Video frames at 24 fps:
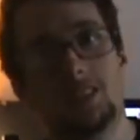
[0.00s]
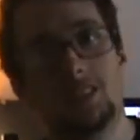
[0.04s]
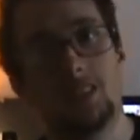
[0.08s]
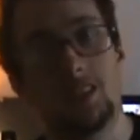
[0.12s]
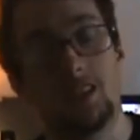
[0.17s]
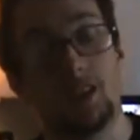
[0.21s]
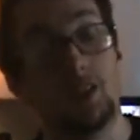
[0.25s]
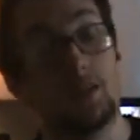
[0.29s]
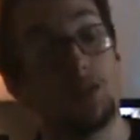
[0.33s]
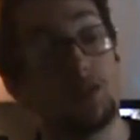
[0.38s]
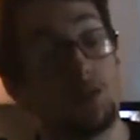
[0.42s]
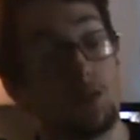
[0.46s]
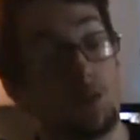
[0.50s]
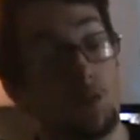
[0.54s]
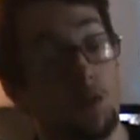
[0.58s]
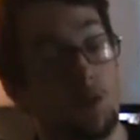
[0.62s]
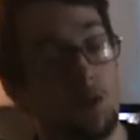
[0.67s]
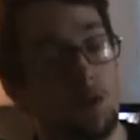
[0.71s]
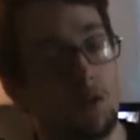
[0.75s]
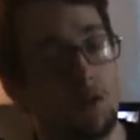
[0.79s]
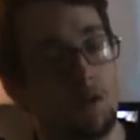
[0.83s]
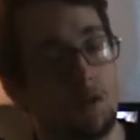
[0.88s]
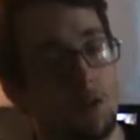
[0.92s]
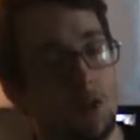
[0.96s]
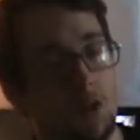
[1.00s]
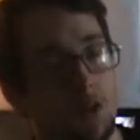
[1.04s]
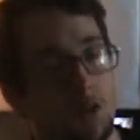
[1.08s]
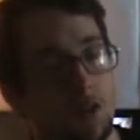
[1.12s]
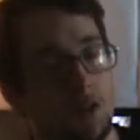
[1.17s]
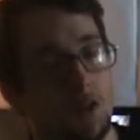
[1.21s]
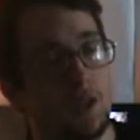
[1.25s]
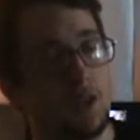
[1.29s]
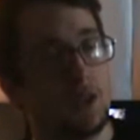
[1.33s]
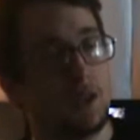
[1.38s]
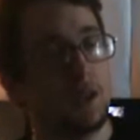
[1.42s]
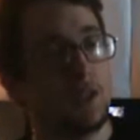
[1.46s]
You know, his aura of good.
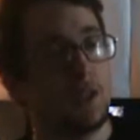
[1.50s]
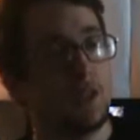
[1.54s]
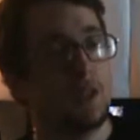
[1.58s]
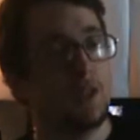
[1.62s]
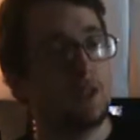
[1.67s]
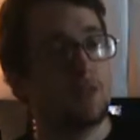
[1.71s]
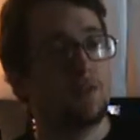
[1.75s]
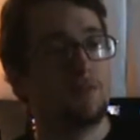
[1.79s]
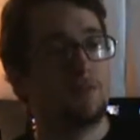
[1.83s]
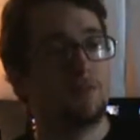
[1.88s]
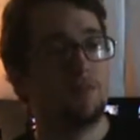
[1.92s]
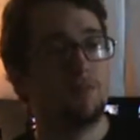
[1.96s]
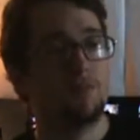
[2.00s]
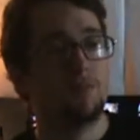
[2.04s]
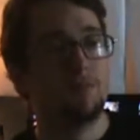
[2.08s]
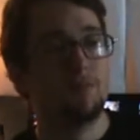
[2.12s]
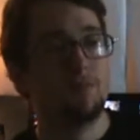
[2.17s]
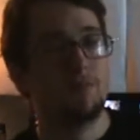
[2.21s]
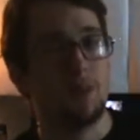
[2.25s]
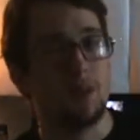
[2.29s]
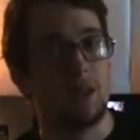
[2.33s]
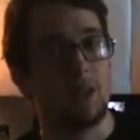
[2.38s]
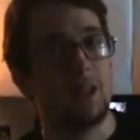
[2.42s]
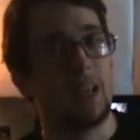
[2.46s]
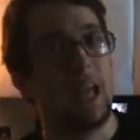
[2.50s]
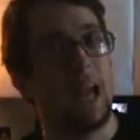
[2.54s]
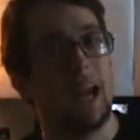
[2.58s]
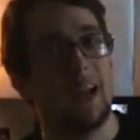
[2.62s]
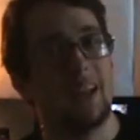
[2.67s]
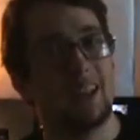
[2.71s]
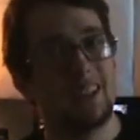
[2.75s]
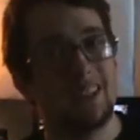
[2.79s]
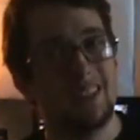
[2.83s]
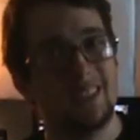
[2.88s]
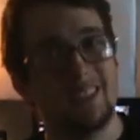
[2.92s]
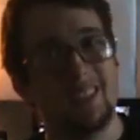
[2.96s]
But, uh,
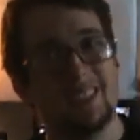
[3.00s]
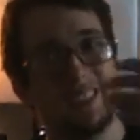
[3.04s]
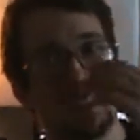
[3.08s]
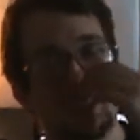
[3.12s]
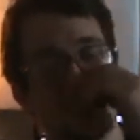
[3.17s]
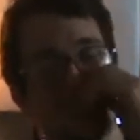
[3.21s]
yeah.